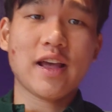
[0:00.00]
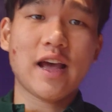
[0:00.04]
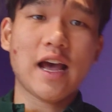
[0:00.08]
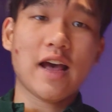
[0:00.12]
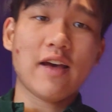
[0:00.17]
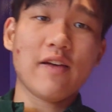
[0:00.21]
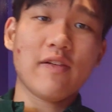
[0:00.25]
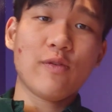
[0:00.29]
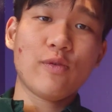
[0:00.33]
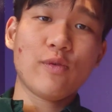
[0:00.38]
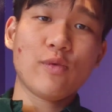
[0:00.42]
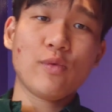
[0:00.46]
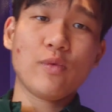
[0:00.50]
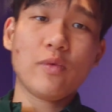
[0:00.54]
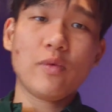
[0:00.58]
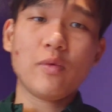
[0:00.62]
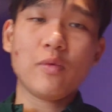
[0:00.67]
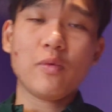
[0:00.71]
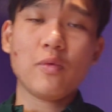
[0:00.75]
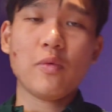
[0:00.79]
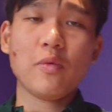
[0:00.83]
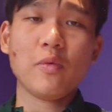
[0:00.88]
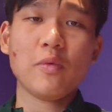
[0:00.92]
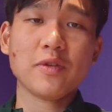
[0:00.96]
they
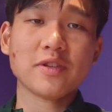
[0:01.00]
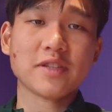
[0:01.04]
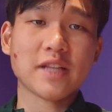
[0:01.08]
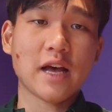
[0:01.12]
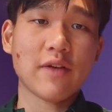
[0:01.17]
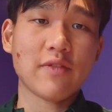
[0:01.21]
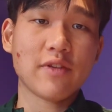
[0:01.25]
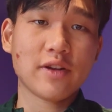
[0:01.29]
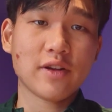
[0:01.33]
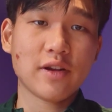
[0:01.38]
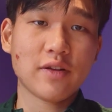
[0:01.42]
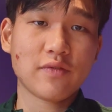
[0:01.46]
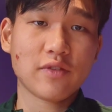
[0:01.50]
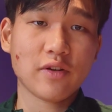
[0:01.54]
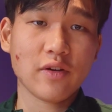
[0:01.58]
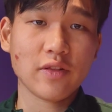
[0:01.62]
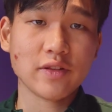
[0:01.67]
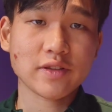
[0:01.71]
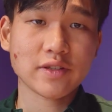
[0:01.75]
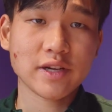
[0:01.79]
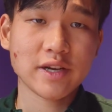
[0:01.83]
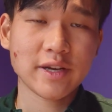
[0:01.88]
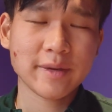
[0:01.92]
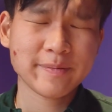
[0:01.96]
haven't done for all
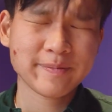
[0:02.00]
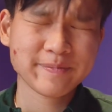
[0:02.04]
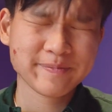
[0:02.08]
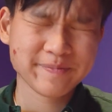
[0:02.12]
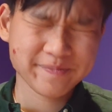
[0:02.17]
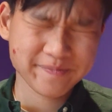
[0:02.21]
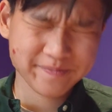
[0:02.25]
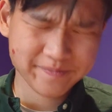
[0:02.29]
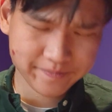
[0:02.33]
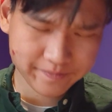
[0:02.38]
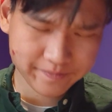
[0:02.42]
this time.